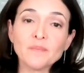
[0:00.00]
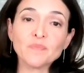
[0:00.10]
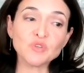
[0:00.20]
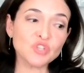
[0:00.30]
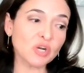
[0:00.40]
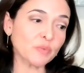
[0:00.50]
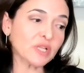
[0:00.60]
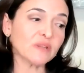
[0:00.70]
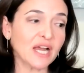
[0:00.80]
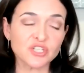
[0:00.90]
you started with
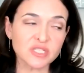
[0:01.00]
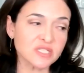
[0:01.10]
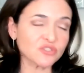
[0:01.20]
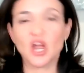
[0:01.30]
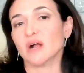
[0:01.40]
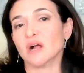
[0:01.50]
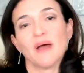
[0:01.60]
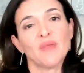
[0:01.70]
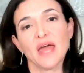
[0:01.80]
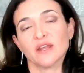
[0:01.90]
elections. I'll talk
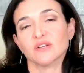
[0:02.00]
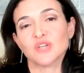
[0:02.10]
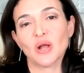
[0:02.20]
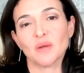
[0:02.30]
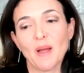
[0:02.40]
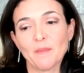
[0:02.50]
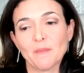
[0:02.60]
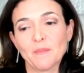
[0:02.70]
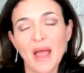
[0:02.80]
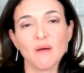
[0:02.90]
about that, and I'll talk about
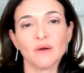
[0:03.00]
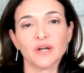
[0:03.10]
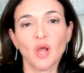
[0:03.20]
power,